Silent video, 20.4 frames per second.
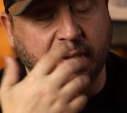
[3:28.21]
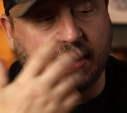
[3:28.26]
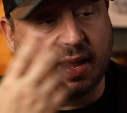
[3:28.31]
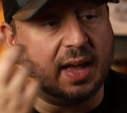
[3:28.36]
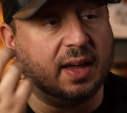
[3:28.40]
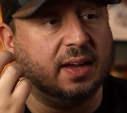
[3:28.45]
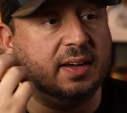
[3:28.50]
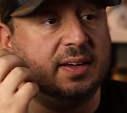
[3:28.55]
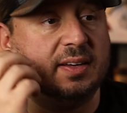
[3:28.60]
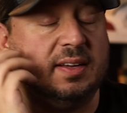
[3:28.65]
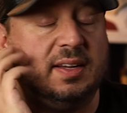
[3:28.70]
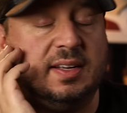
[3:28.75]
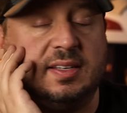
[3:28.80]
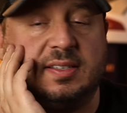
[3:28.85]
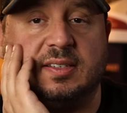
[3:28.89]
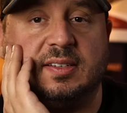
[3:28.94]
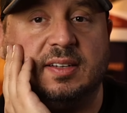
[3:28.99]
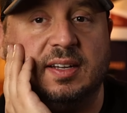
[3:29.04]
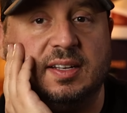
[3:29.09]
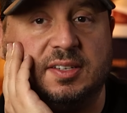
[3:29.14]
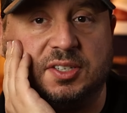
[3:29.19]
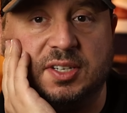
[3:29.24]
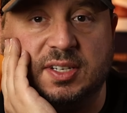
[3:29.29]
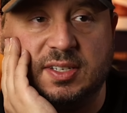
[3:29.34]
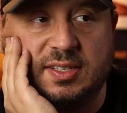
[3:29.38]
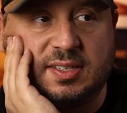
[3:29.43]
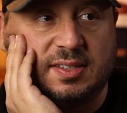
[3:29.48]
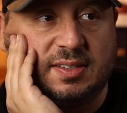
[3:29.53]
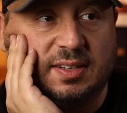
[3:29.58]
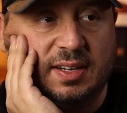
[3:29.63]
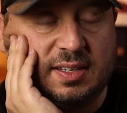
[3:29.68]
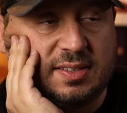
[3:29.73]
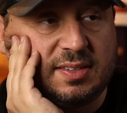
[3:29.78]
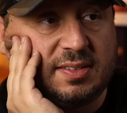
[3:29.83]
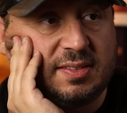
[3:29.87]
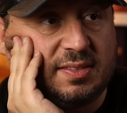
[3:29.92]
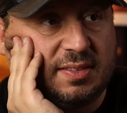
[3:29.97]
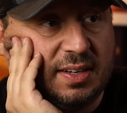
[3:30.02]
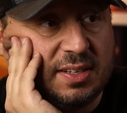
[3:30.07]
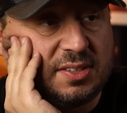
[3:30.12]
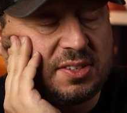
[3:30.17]
But yeah, it, it's, it's just,
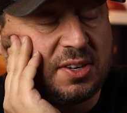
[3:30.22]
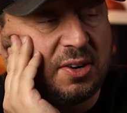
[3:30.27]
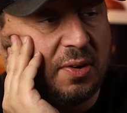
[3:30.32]
it's, it's